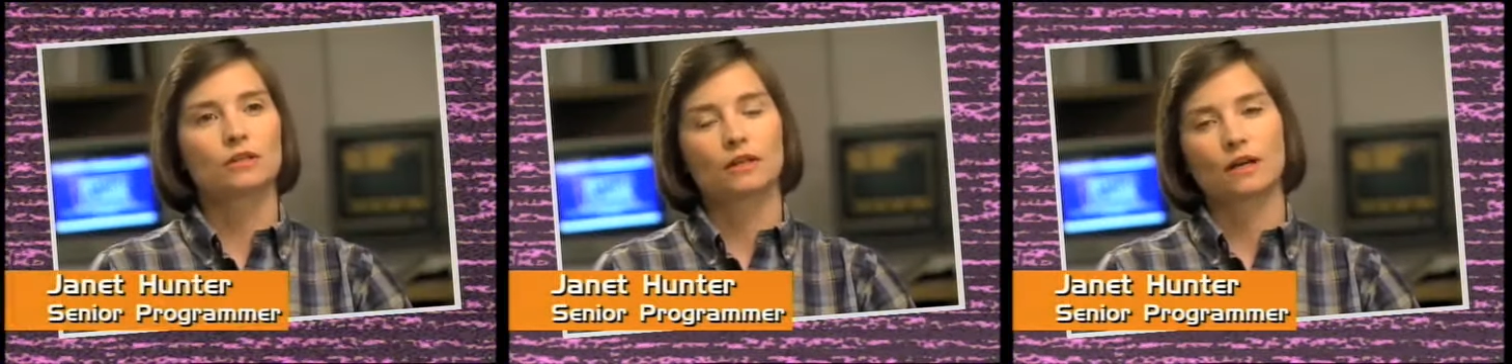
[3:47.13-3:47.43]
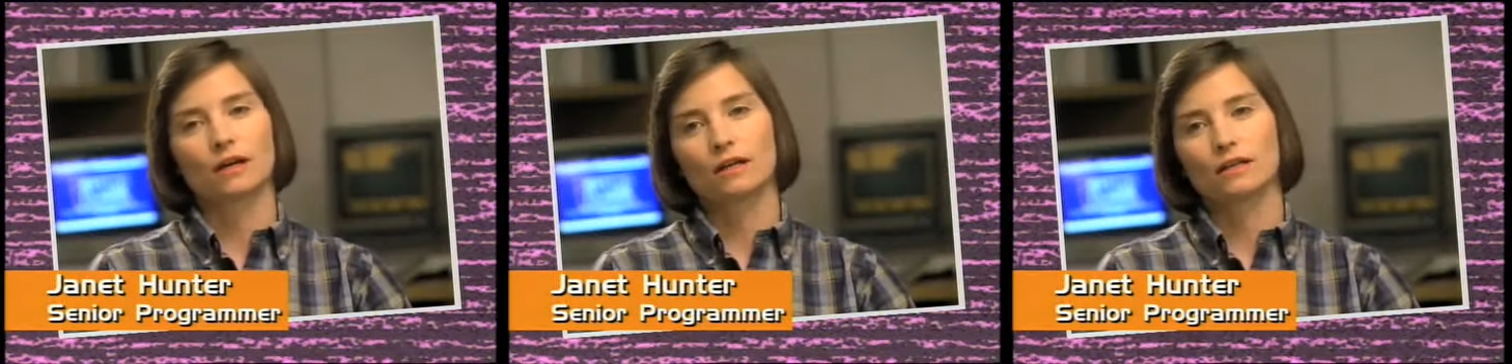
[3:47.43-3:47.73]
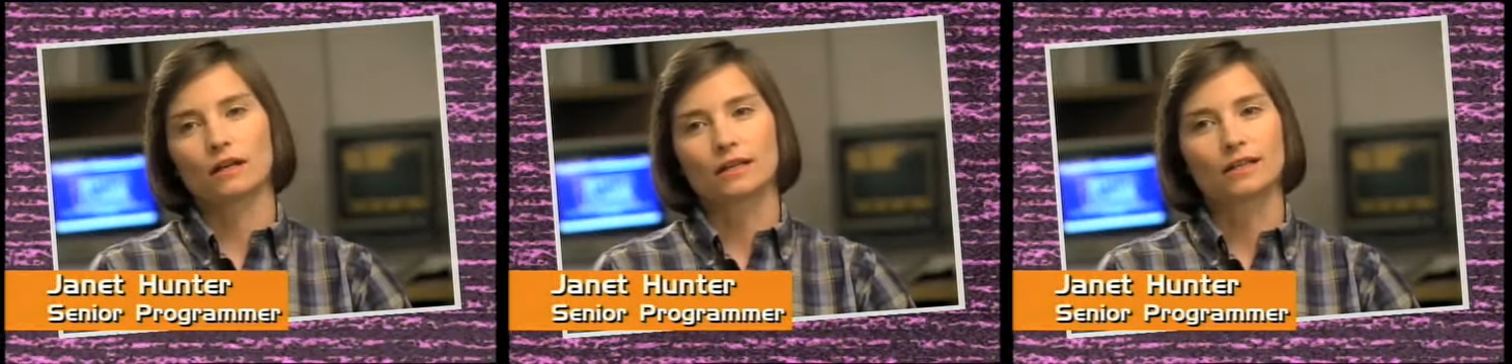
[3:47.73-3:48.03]
Uh,
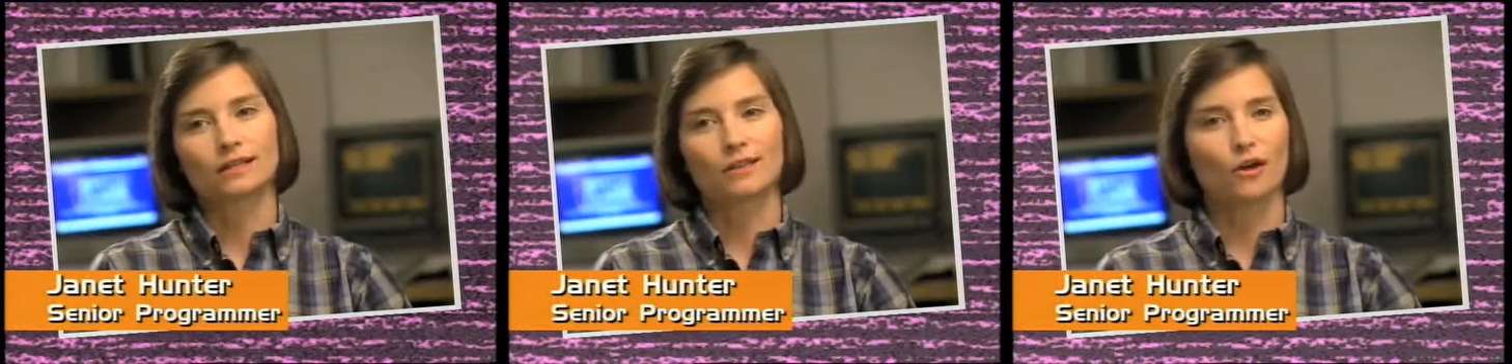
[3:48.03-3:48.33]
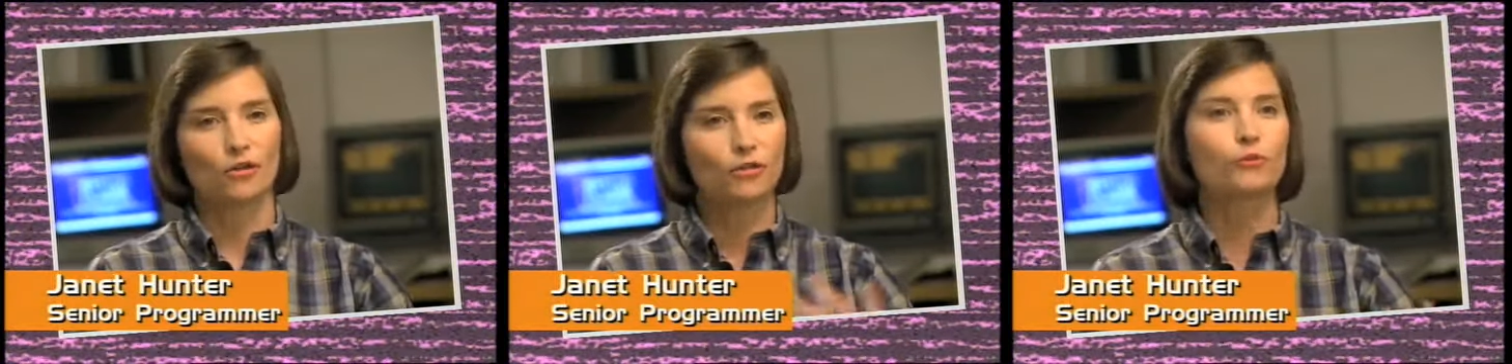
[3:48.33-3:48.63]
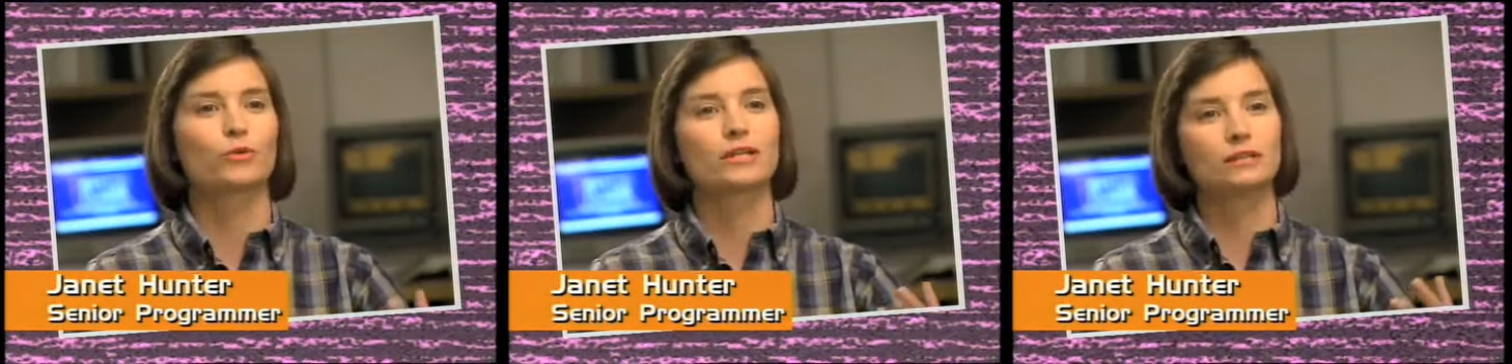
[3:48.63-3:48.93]
I get a, a
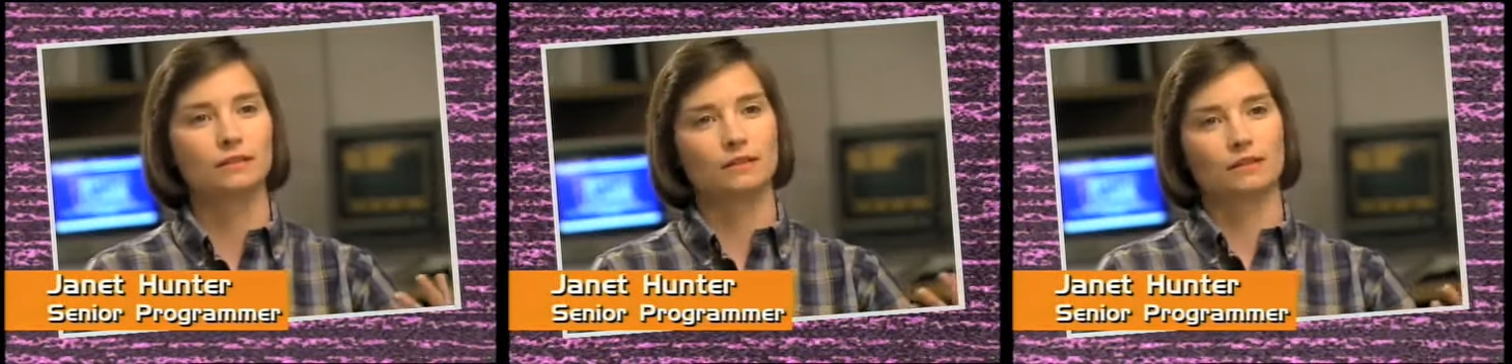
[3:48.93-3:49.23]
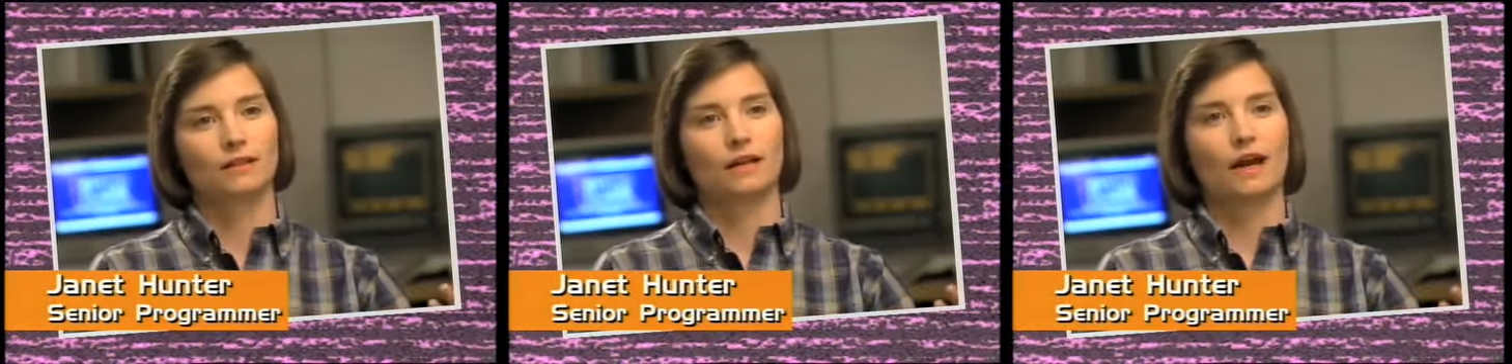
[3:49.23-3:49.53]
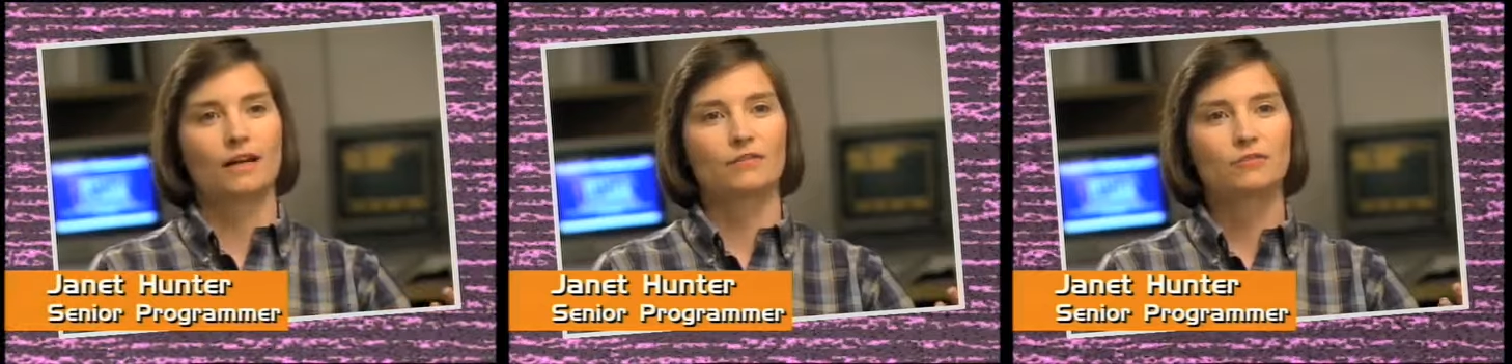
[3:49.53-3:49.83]
thrill
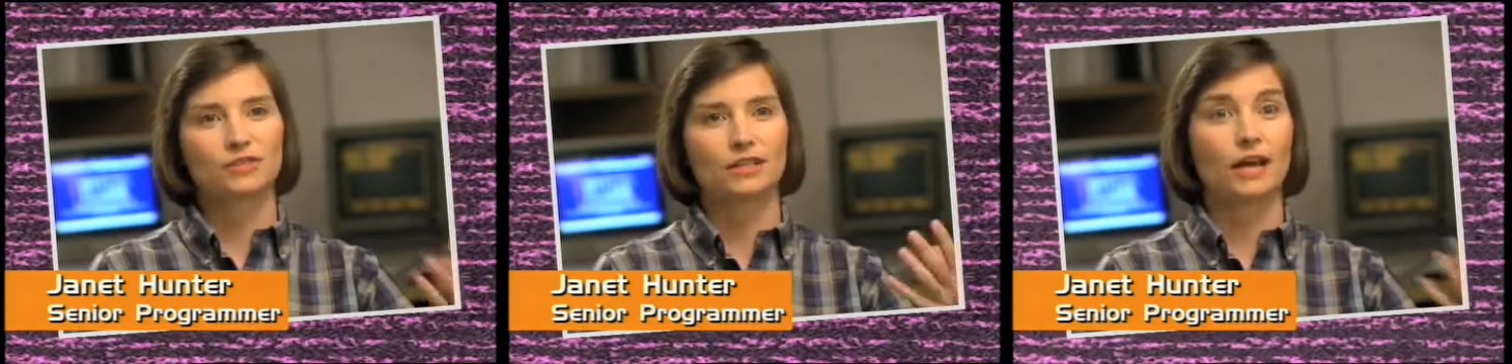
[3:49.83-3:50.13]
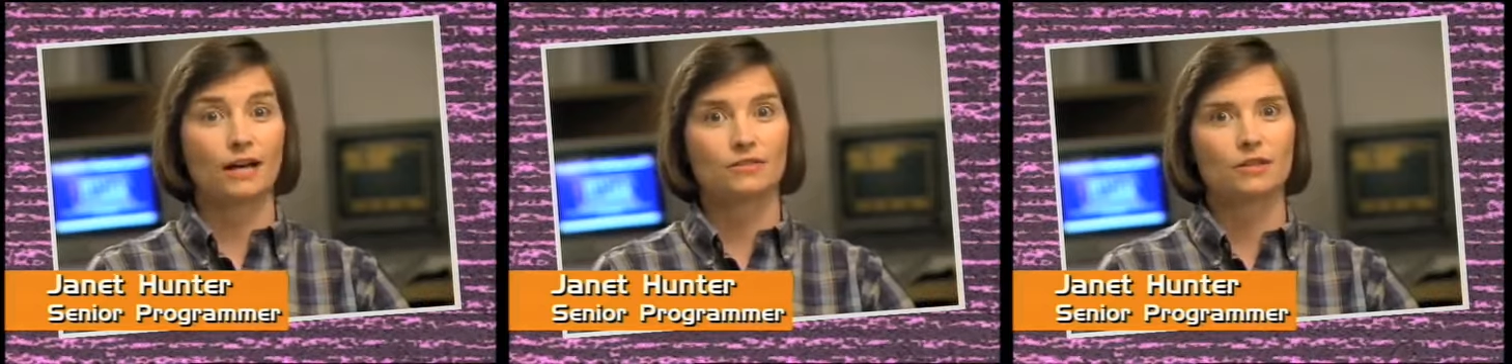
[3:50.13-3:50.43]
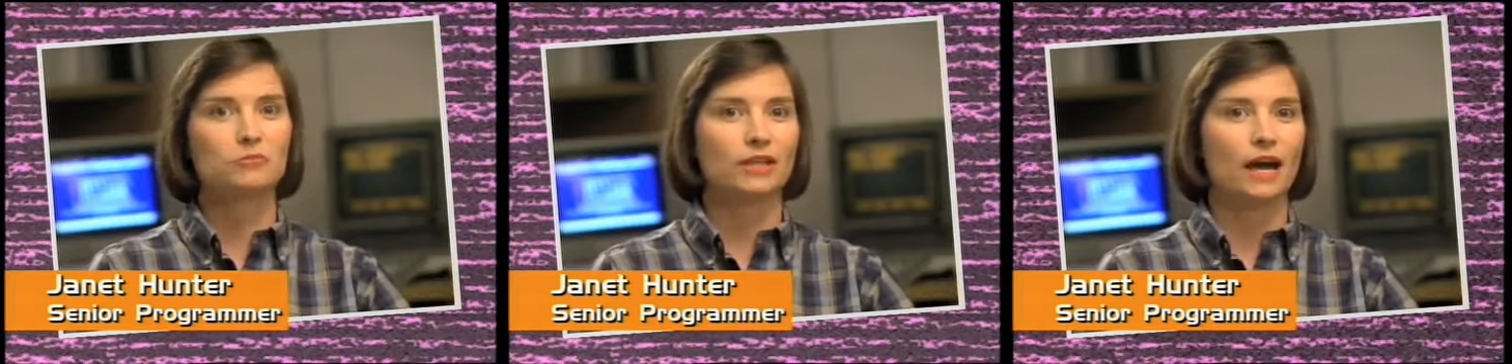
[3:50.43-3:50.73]
out of seeing
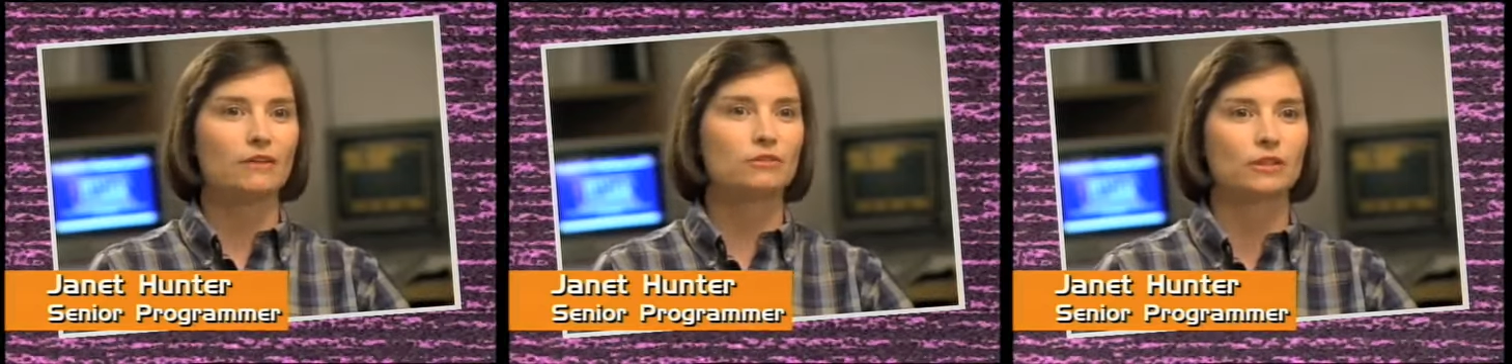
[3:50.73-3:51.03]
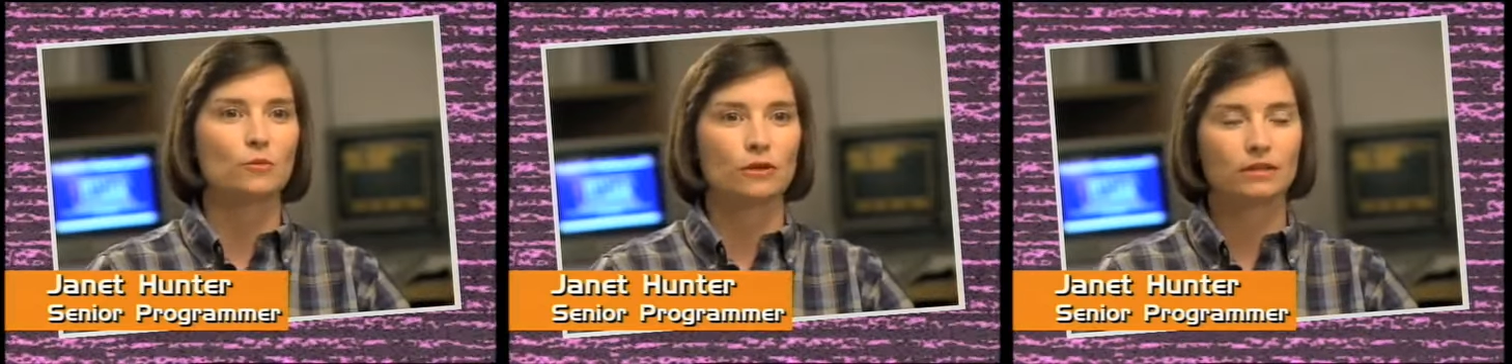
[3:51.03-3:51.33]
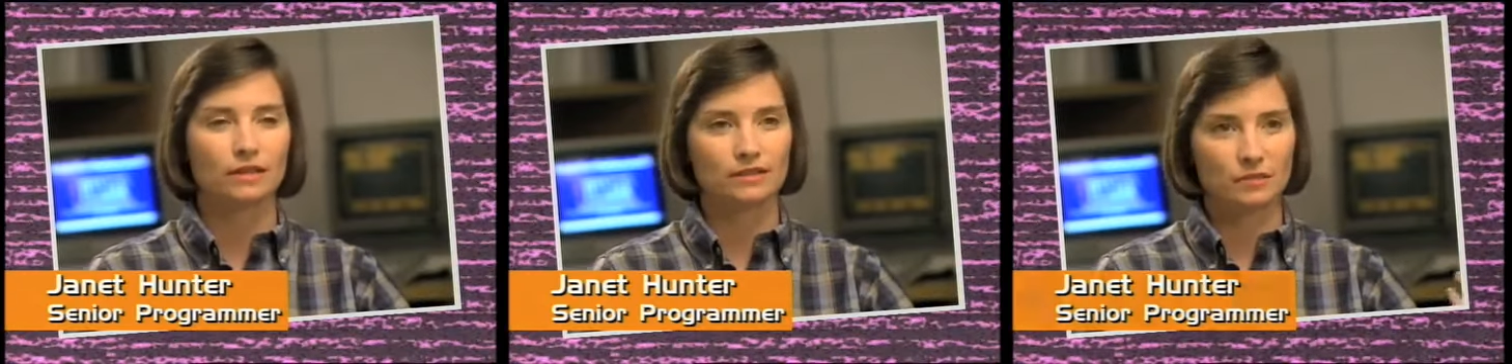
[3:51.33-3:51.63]
something actually
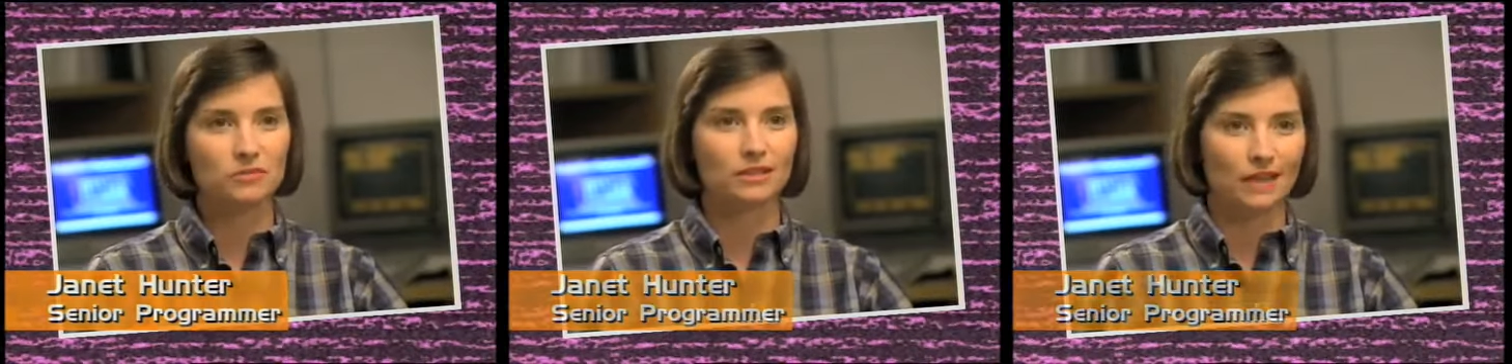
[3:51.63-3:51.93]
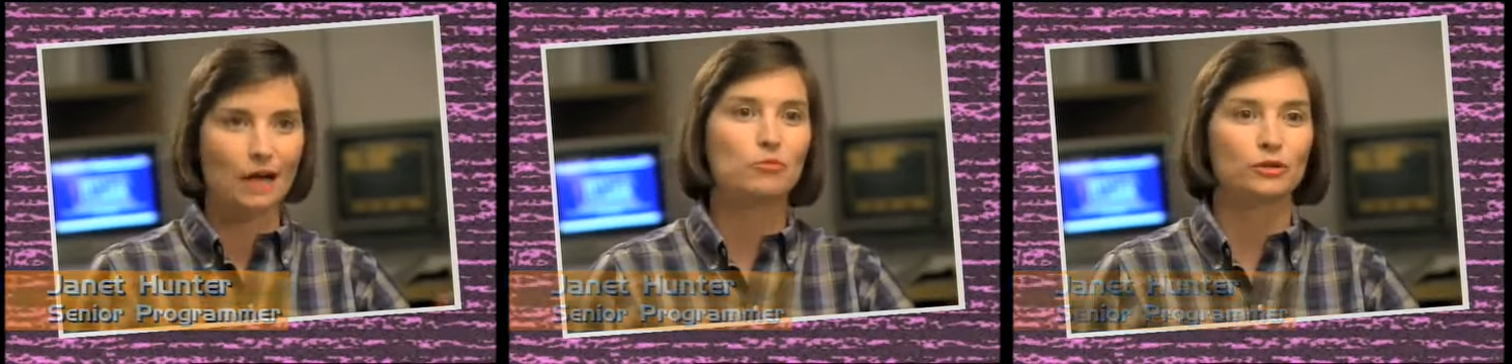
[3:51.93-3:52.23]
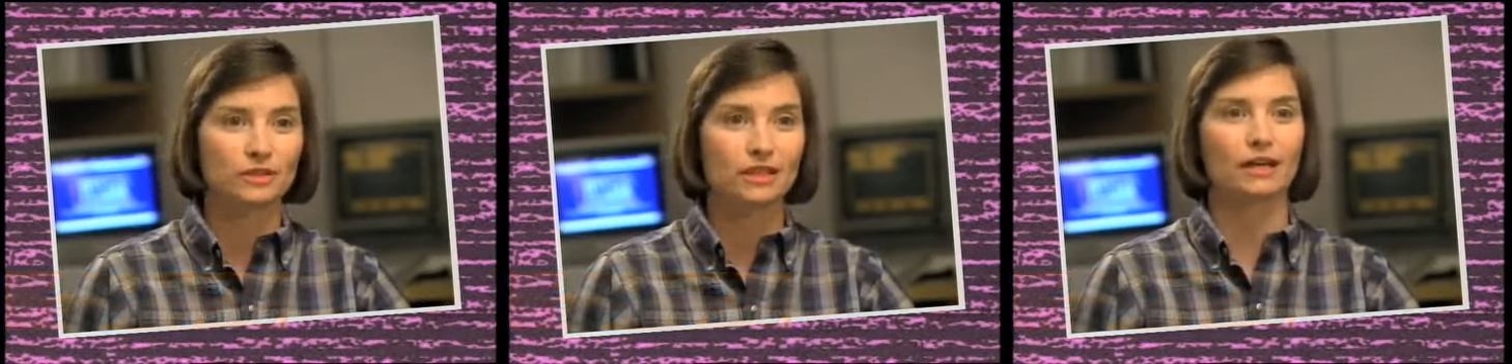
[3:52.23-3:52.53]
working, something that I
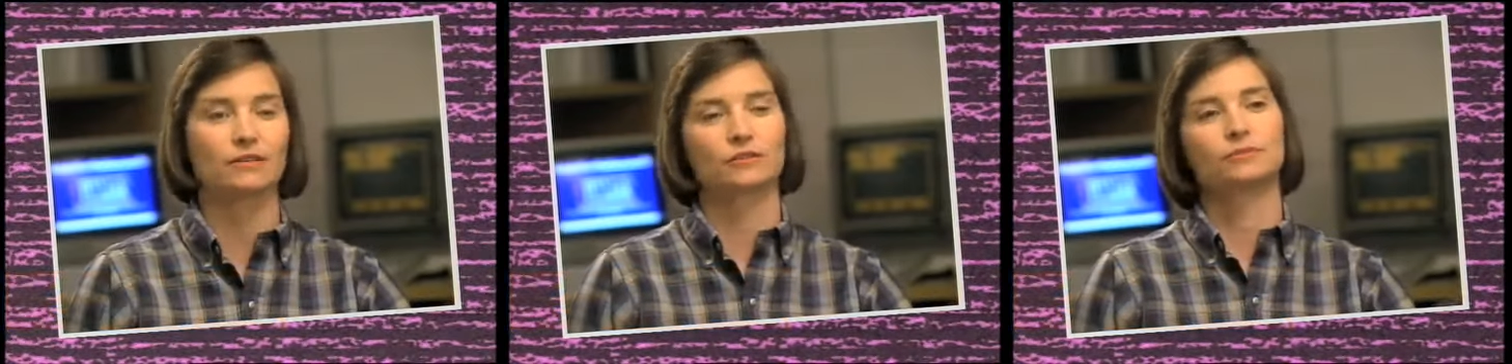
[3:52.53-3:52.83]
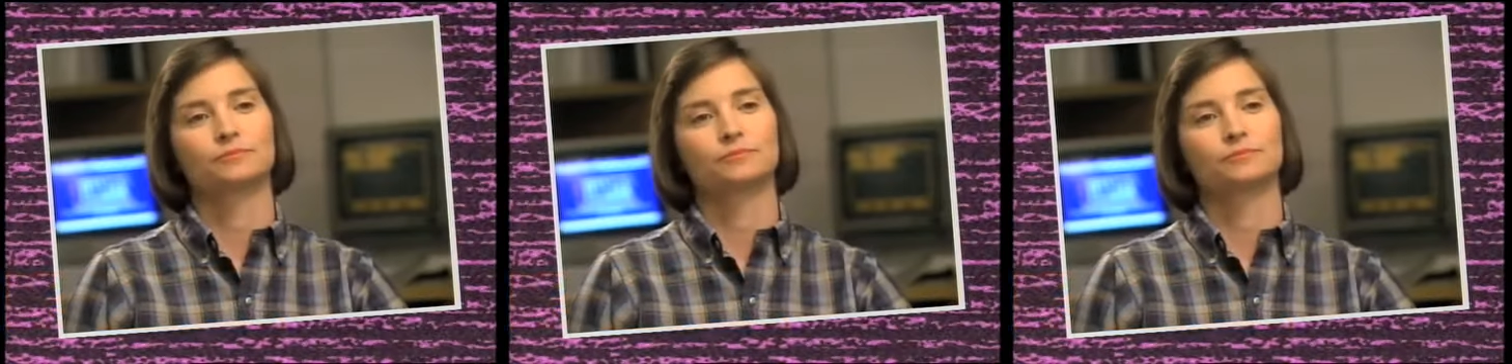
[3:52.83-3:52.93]
put together.